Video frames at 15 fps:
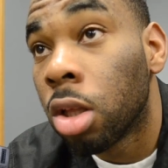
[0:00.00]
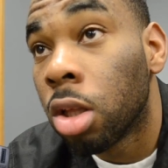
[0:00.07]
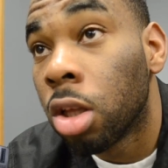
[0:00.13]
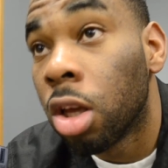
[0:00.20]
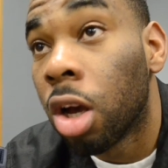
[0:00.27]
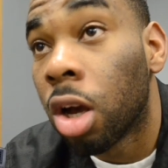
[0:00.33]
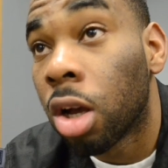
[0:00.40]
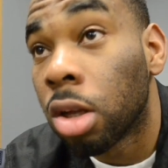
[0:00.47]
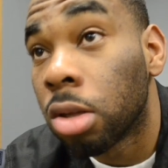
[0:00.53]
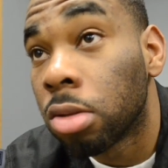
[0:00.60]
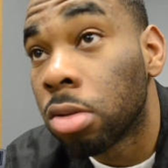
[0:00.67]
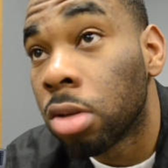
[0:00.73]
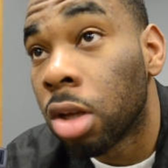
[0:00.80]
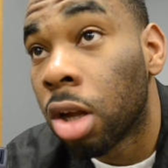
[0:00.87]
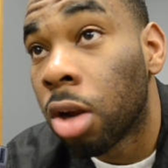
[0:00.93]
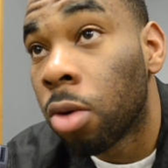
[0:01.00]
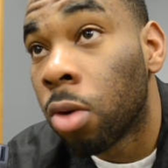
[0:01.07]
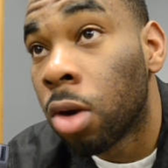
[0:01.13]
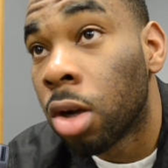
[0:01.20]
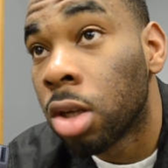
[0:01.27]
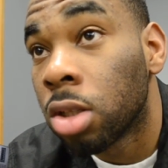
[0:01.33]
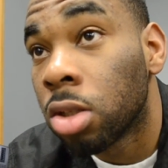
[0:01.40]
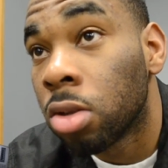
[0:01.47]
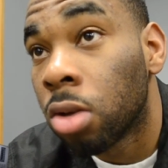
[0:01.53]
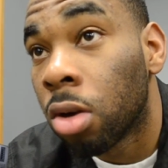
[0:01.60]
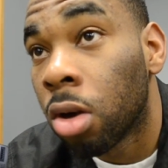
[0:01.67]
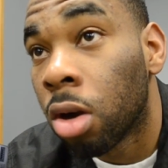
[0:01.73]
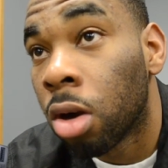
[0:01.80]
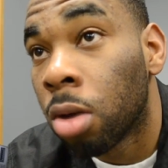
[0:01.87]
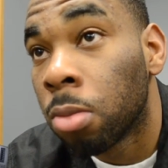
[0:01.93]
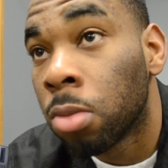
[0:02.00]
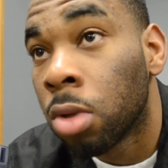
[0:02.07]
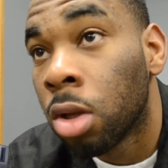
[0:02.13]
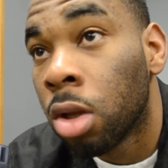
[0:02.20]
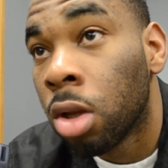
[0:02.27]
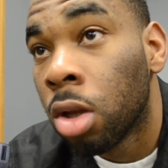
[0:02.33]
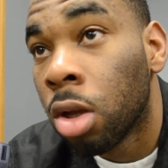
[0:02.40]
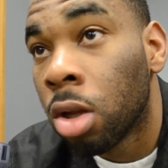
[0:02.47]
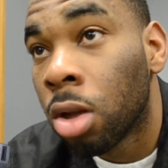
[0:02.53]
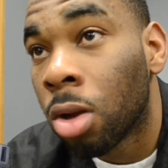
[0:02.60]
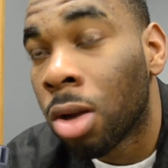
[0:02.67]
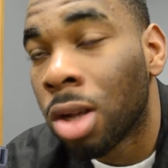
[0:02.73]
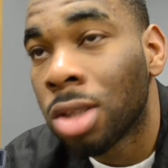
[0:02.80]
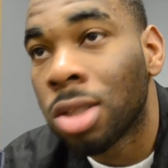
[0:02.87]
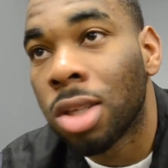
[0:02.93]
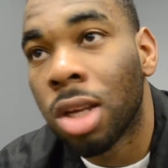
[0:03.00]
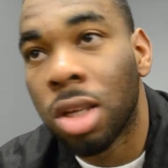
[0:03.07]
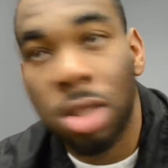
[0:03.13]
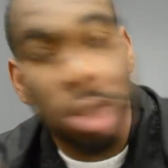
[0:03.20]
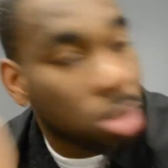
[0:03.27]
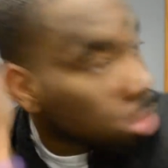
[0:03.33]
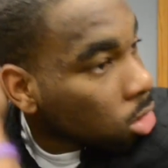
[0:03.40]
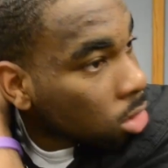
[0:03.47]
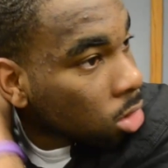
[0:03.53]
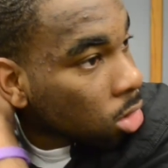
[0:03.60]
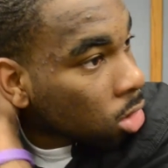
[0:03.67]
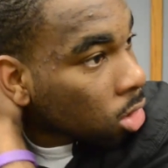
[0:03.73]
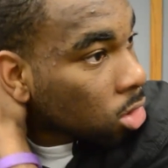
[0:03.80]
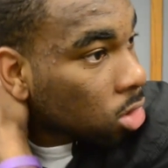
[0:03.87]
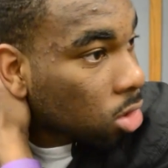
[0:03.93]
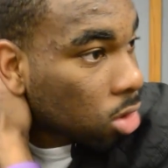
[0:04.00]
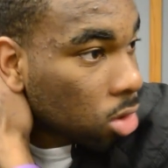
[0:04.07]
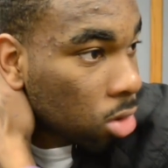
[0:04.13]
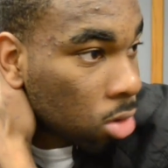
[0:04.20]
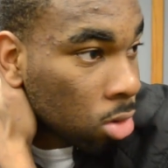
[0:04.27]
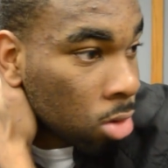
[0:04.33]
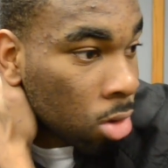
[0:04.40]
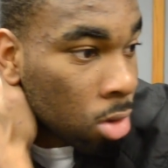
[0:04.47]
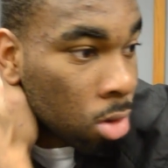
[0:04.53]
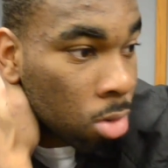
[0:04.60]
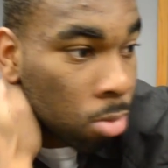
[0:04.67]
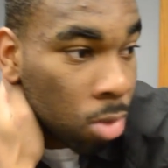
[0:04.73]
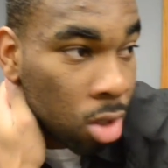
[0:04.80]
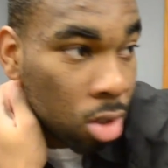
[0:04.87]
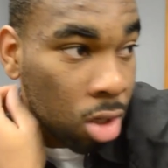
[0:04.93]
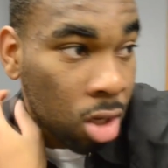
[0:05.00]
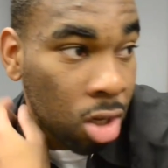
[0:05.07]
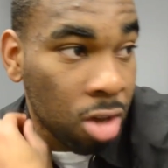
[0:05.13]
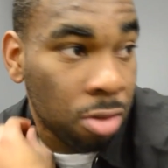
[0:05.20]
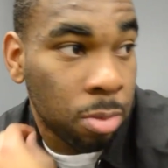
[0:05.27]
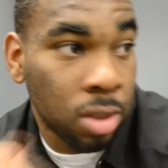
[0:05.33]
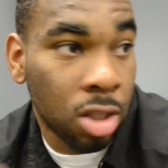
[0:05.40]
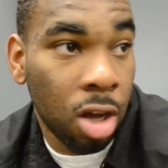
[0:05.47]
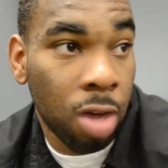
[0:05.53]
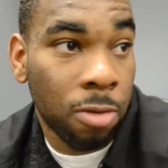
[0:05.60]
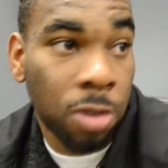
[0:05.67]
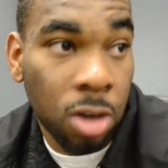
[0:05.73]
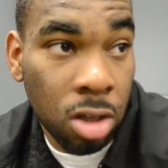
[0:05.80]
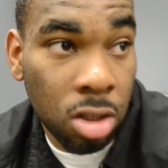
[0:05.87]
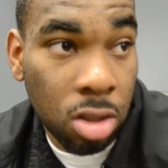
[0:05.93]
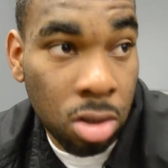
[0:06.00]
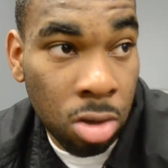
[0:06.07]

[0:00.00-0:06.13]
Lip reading: Yeah, they was. You know, that's you know, that gives me confidence.